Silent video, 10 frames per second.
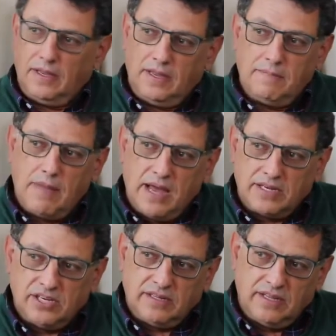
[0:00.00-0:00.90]

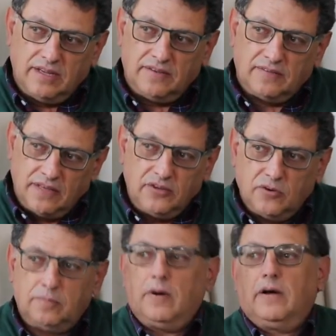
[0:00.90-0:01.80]
imagine this in your
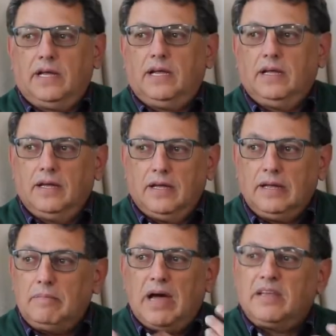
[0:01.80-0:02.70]
body.
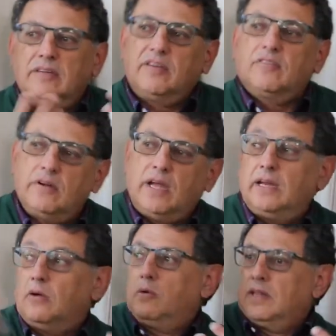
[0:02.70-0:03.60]
Imagine
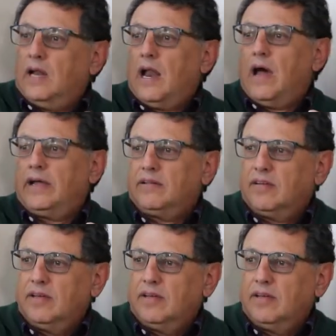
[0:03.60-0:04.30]
resonating with the light,